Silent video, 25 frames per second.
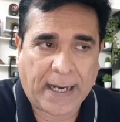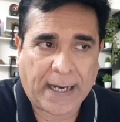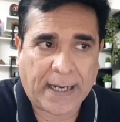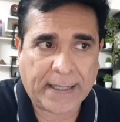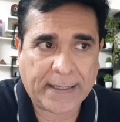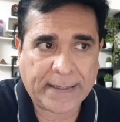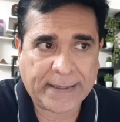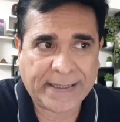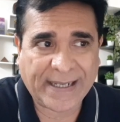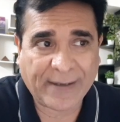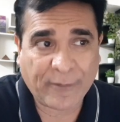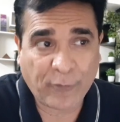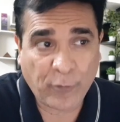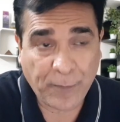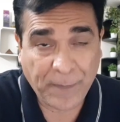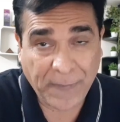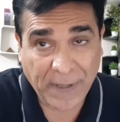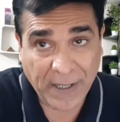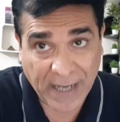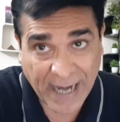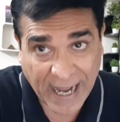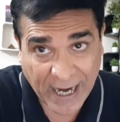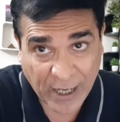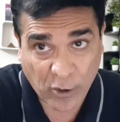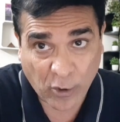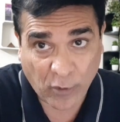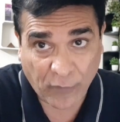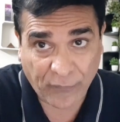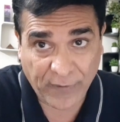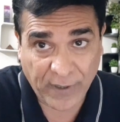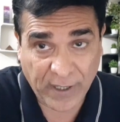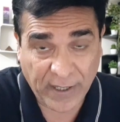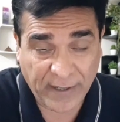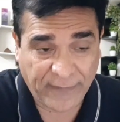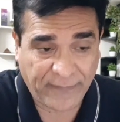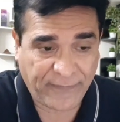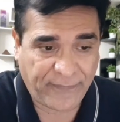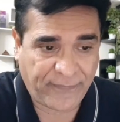There would be lack of
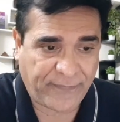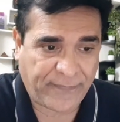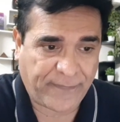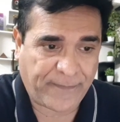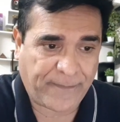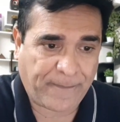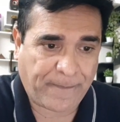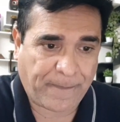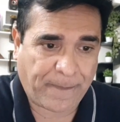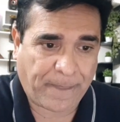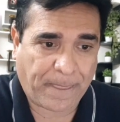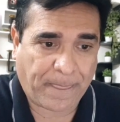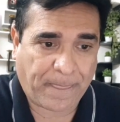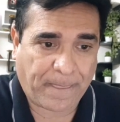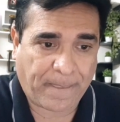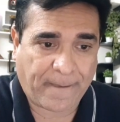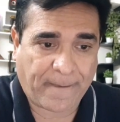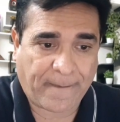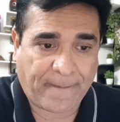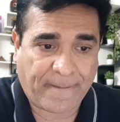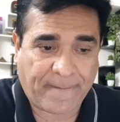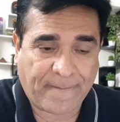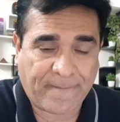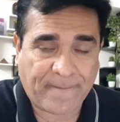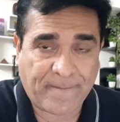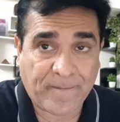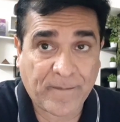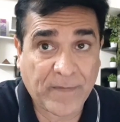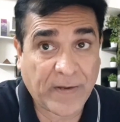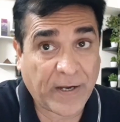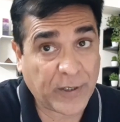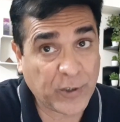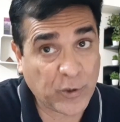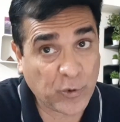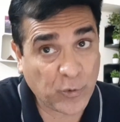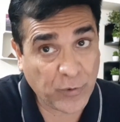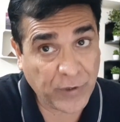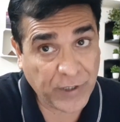love
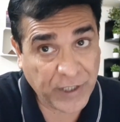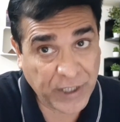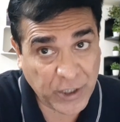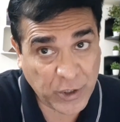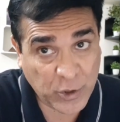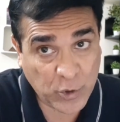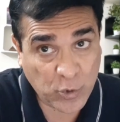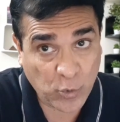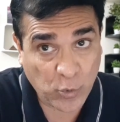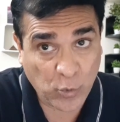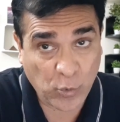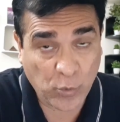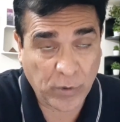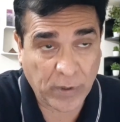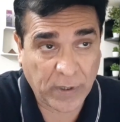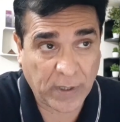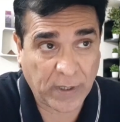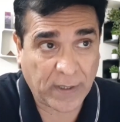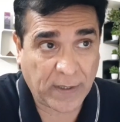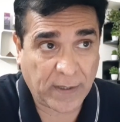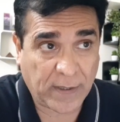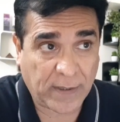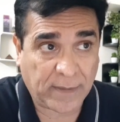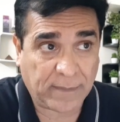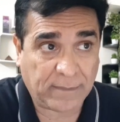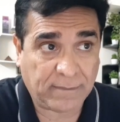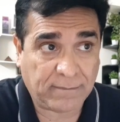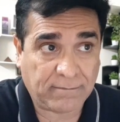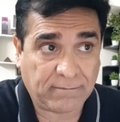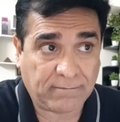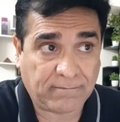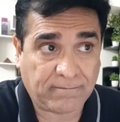and you need to